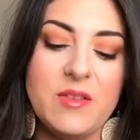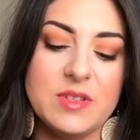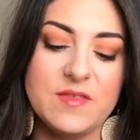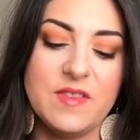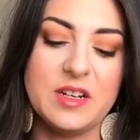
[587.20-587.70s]
It
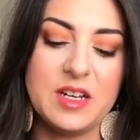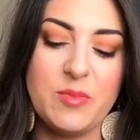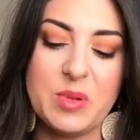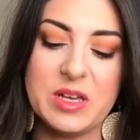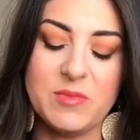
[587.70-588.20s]
was
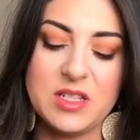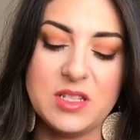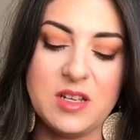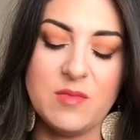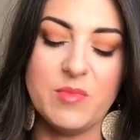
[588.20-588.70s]
very
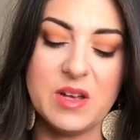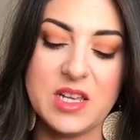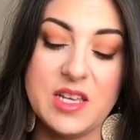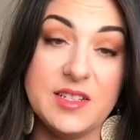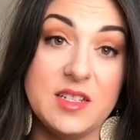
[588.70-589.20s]
pigmented but
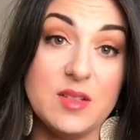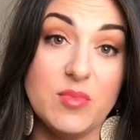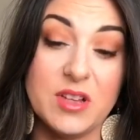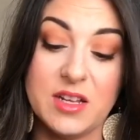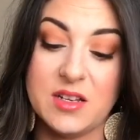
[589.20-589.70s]
easy to
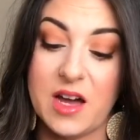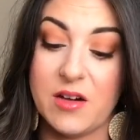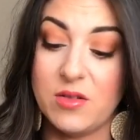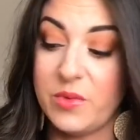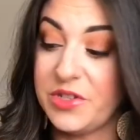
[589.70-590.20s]
blend
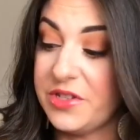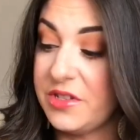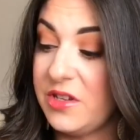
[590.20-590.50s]
out, which is